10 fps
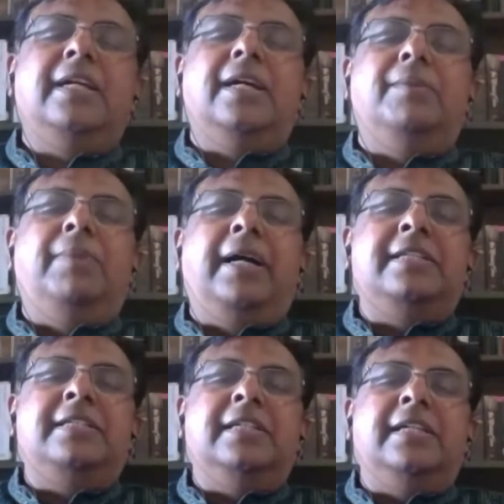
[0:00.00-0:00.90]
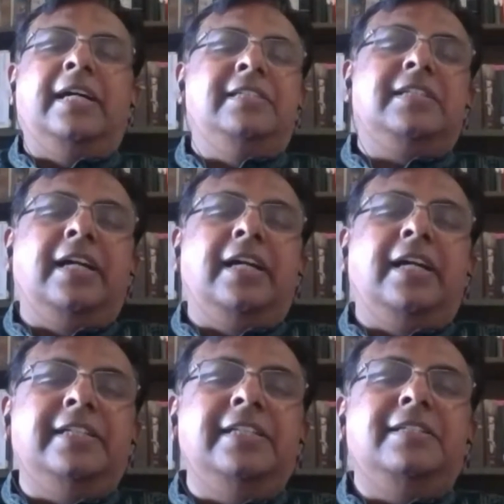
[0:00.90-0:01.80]
But I
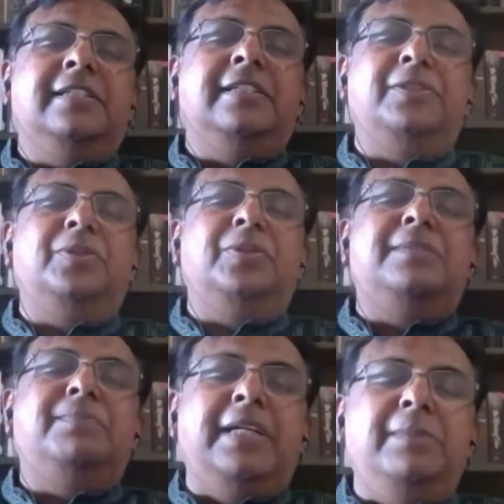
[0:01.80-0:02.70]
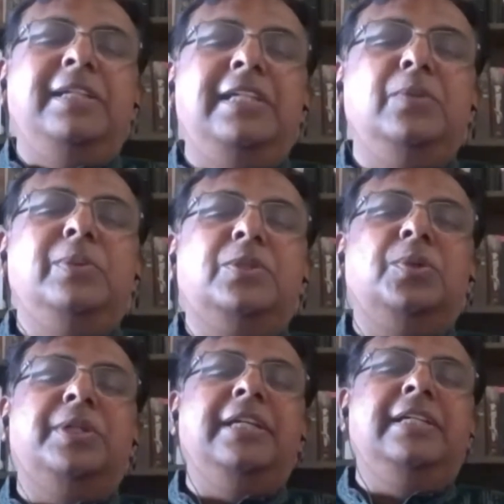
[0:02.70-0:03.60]
started, you know, experimenting with
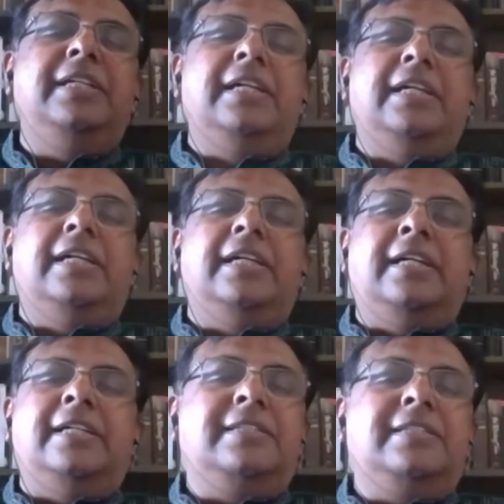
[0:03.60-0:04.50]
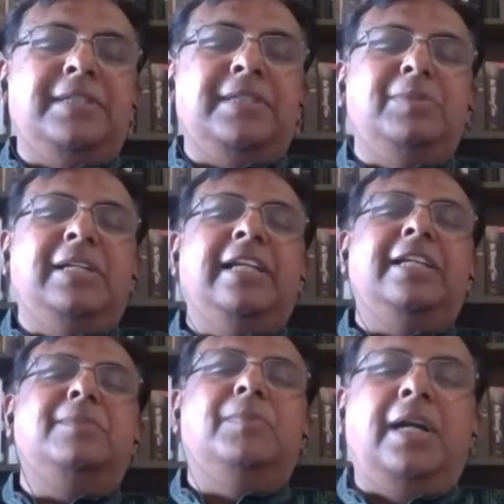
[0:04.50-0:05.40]
cooking sometime in
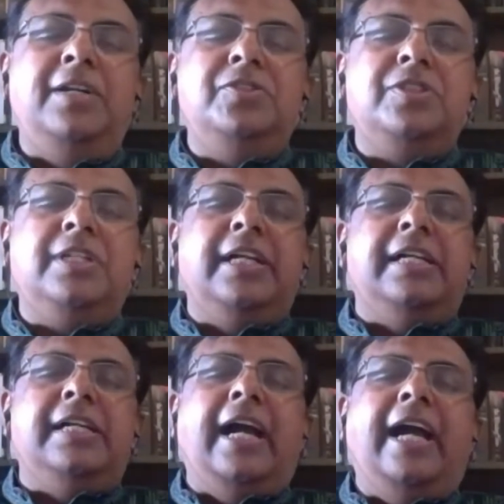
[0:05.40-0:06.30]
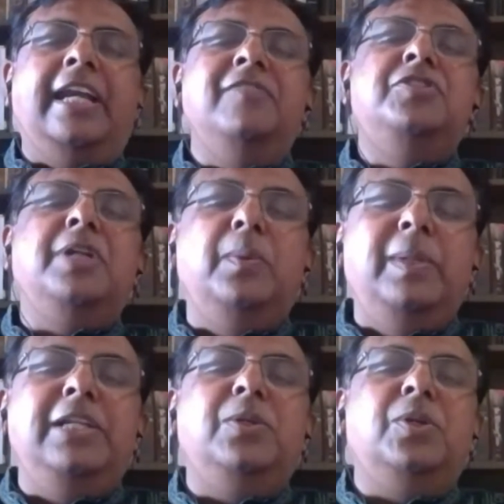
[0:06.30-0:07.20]
late March, and I've
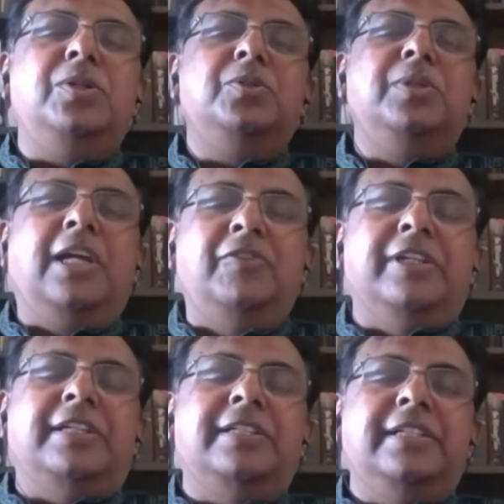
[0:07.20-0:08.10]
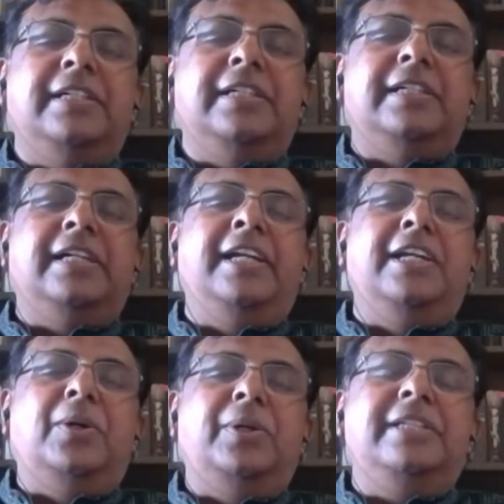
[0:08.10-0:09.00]
genuinely got to love it. And
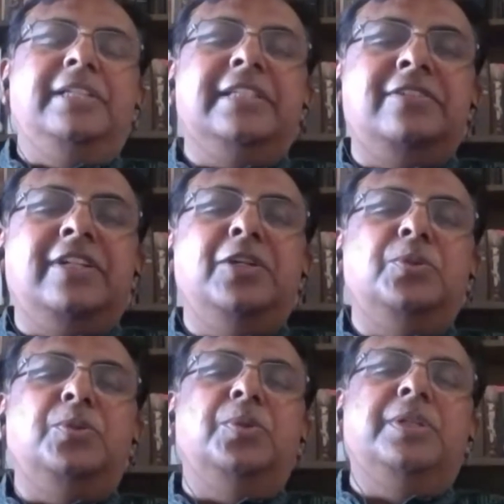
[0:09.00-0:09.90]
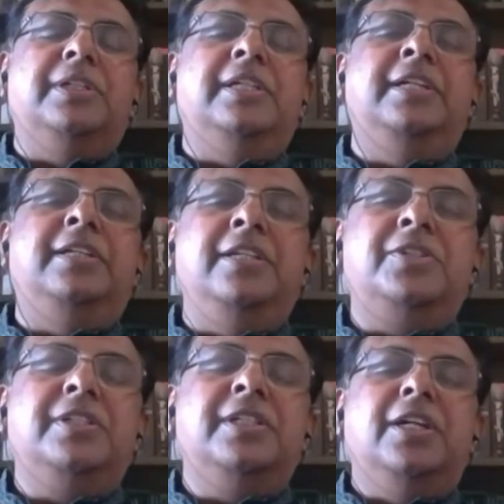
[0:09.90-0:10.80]
nowadays I try to cook a
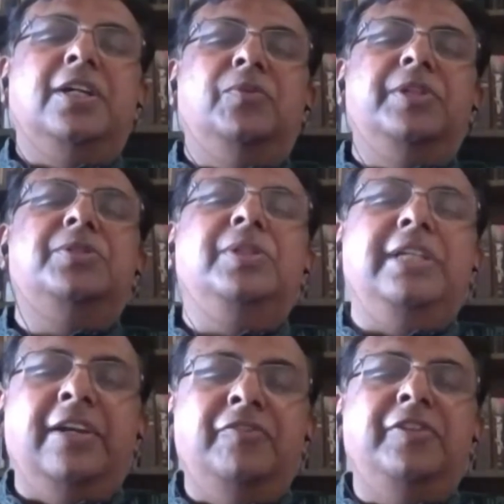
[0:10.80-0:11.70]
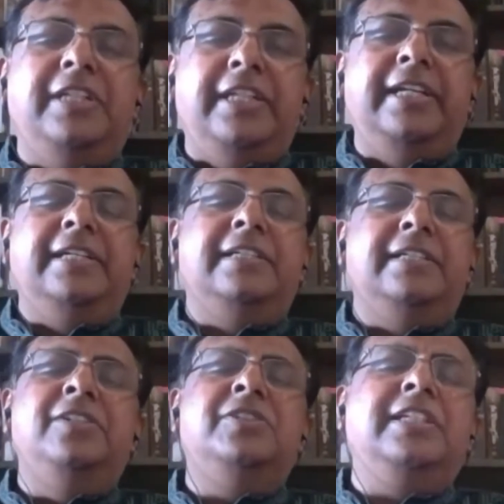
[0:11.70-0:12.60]
dish virtually every day.
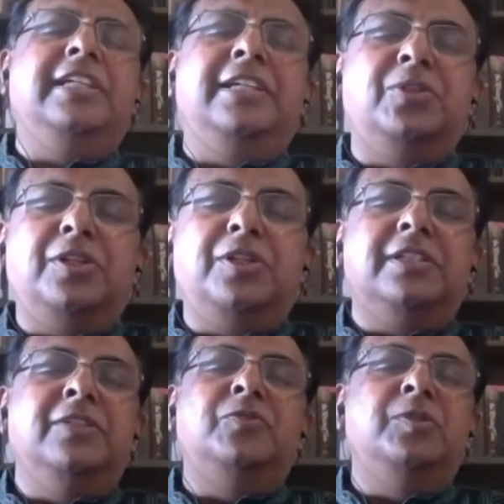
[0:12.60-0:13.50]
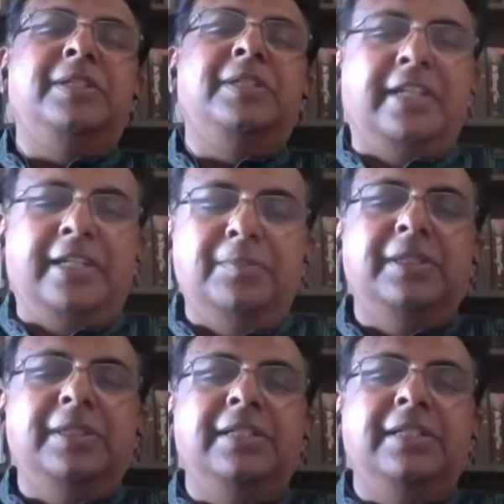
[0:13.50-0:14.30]
Initially I thought it would be terrible.